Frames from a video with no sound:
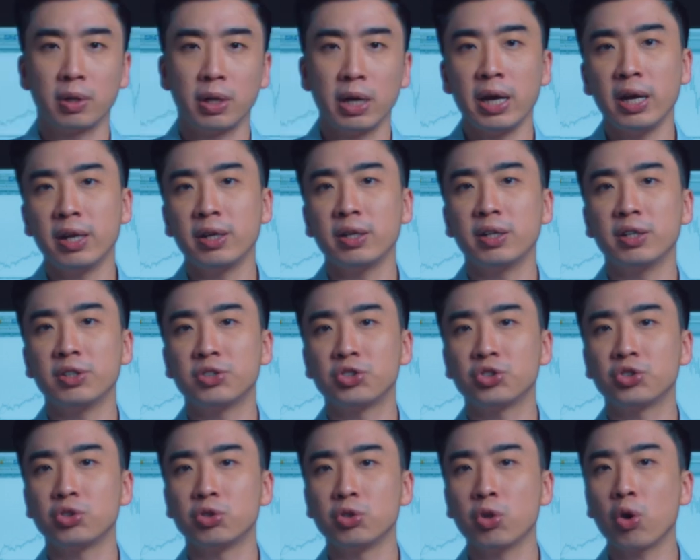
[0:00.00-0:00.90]
And
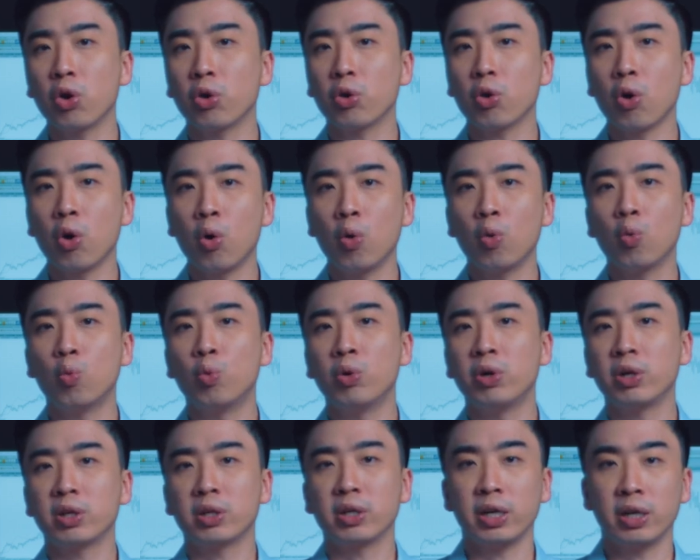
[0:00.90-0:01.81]
it's not all
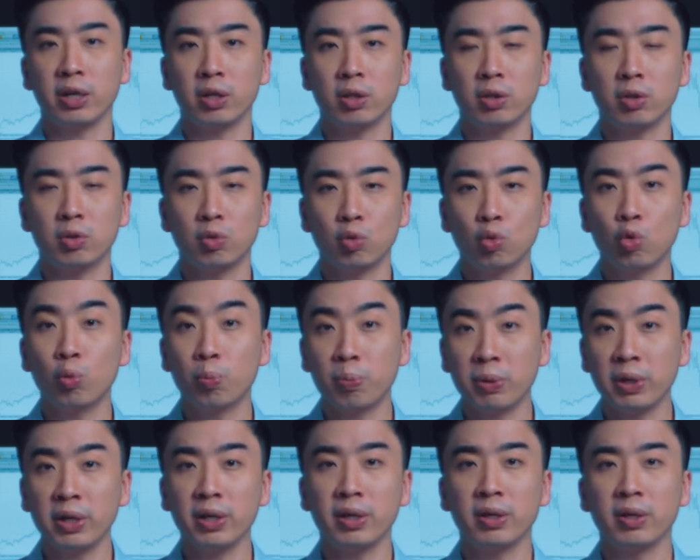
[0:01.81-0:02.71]
work and no
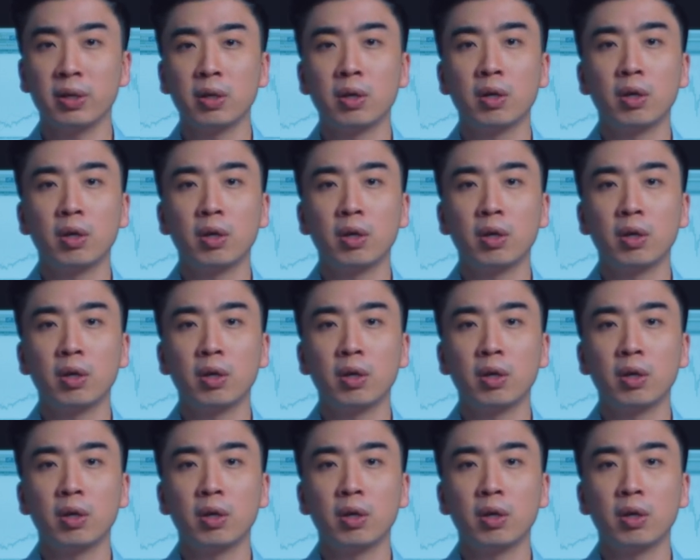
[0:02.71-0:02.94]
play.